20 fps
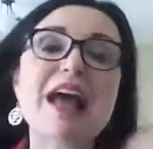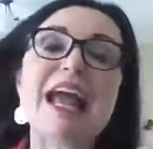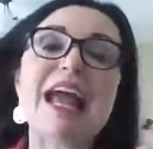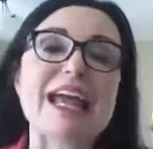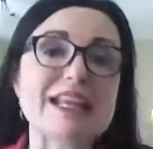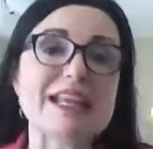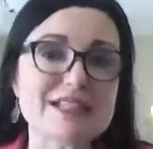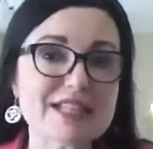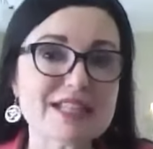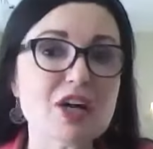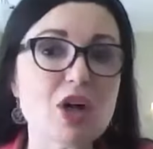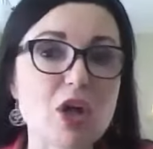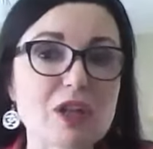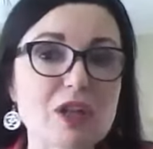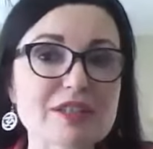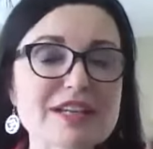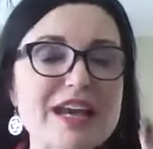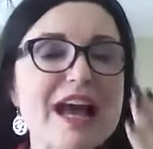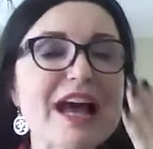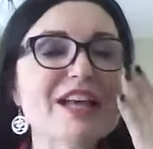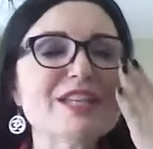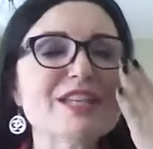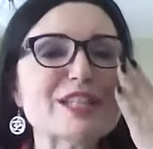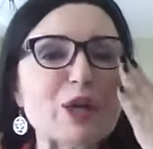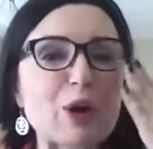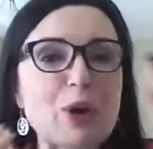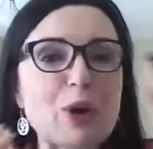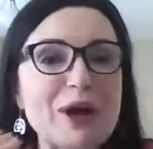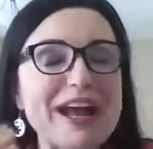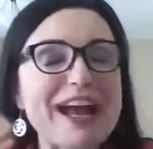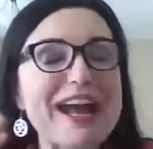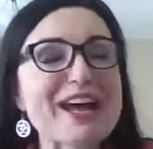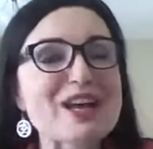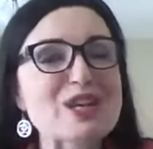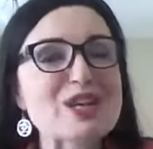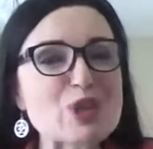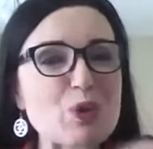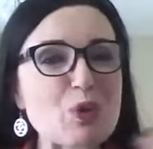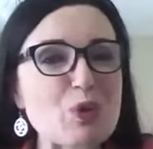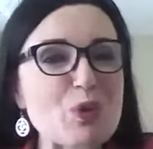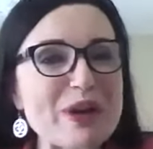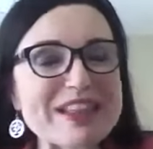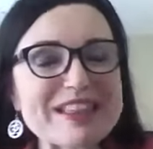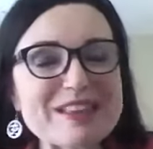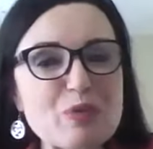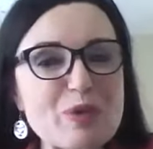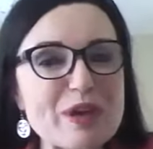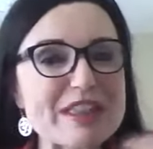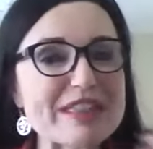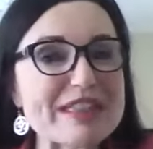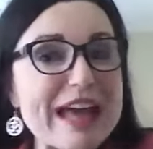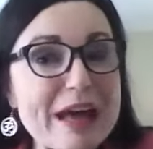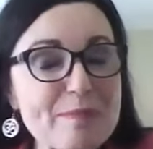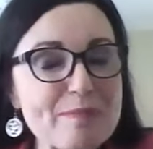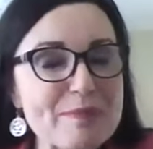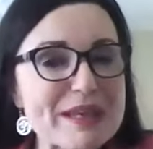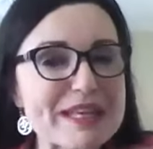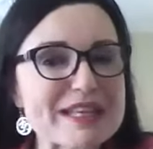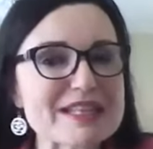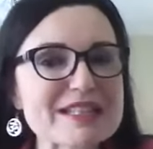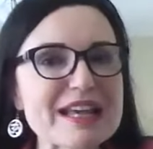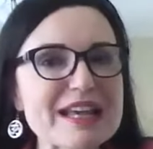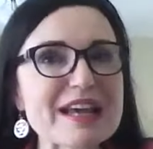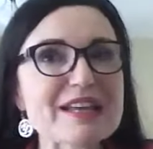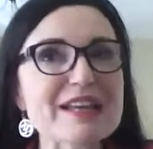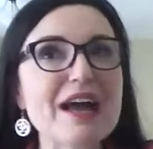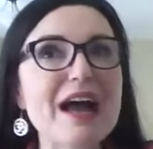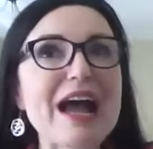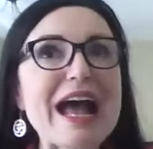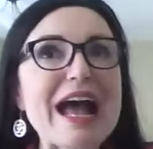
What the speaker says: It's a cult. So with that being said,